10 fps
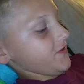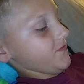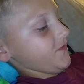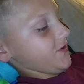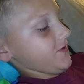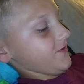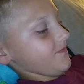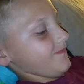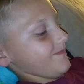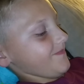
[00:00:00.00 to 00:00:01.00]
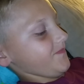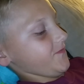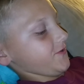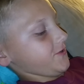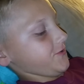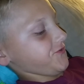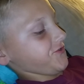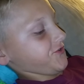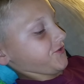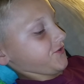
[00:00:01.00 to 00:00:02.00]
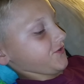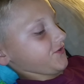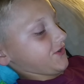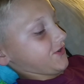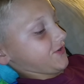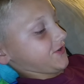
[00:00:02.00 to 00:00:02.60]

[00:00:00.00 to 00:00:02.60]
Nothing is said.